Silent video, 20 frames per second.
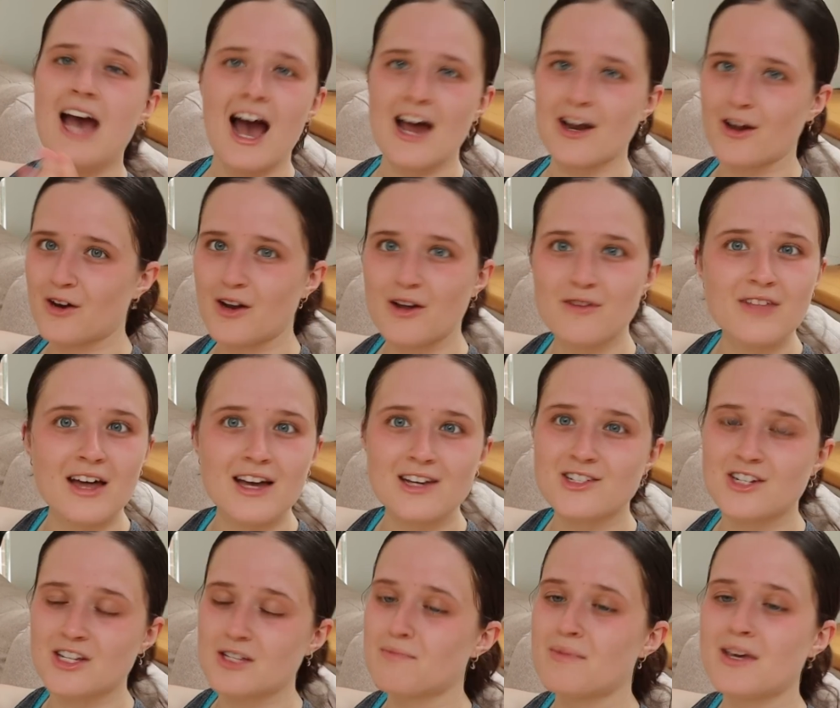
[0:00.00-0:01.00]
I don't know if that's
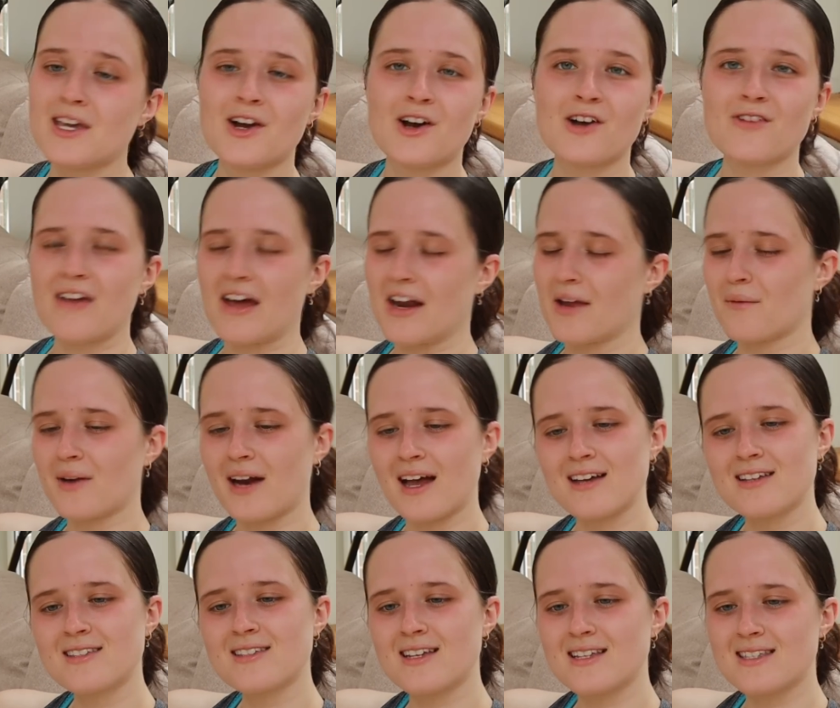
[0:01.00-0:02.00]
just me or if anyone
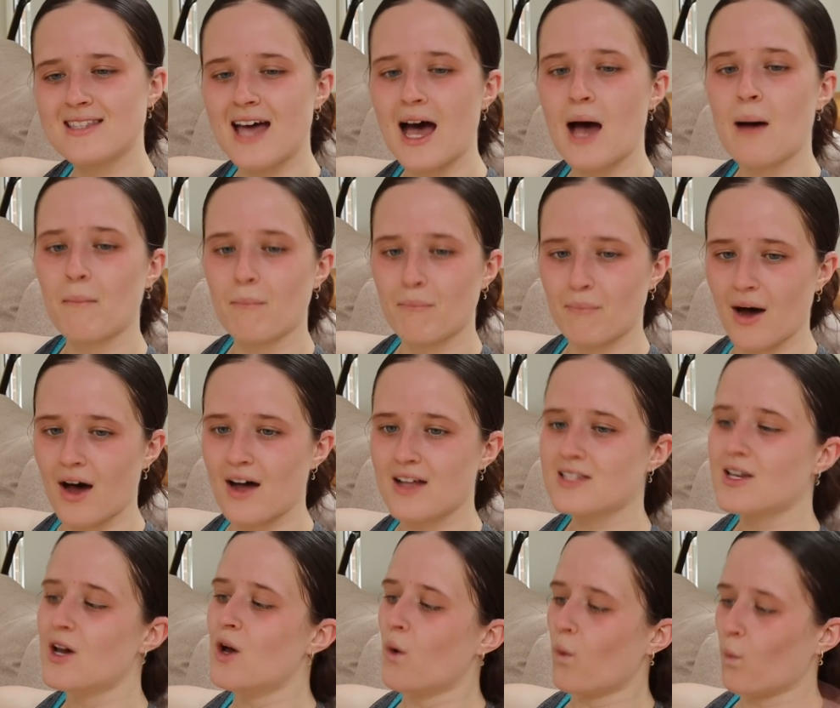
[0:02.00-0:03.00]
else does that,
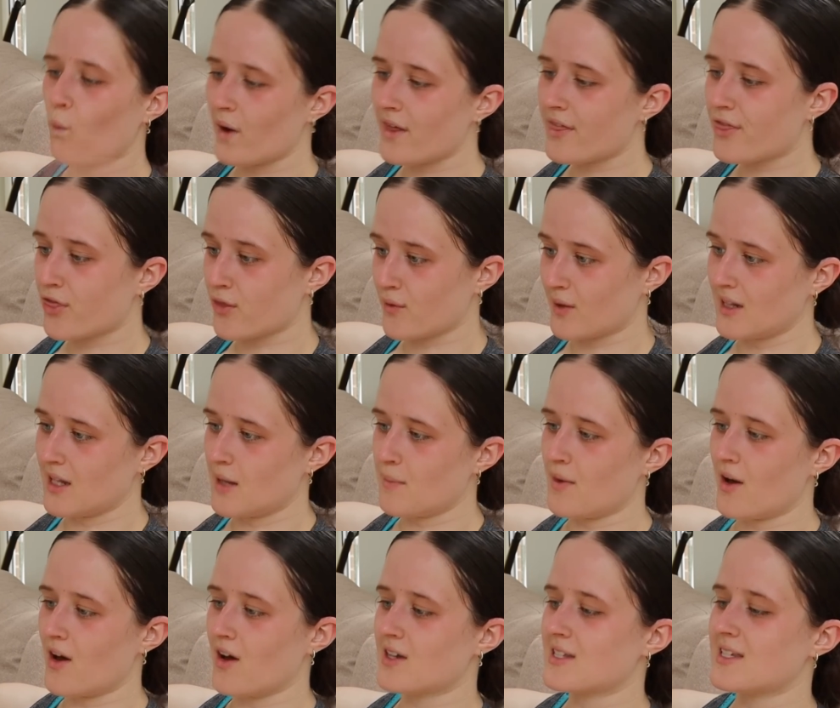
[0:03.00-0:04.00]
but with thriller
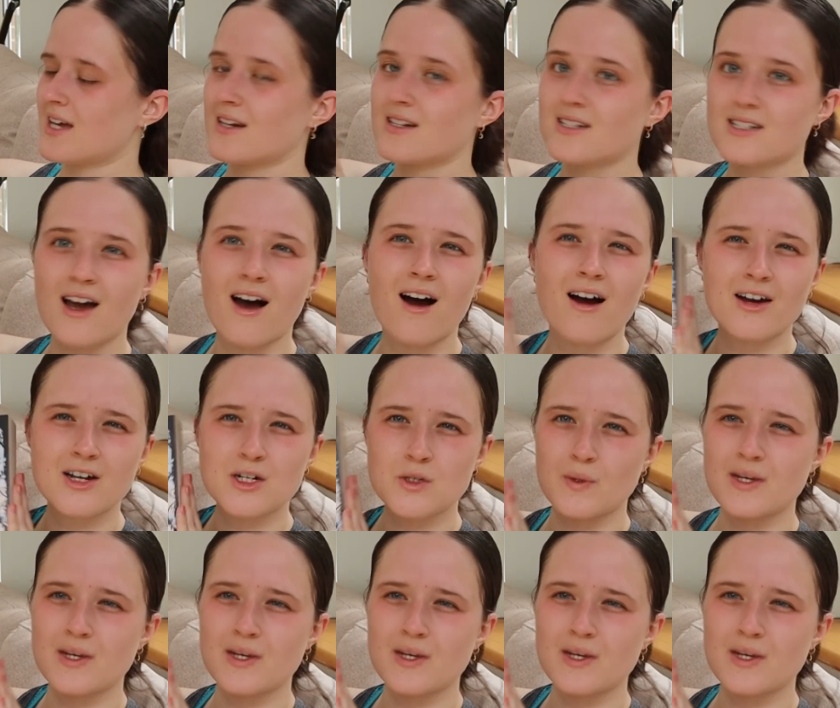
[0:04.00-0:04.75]
books and dark,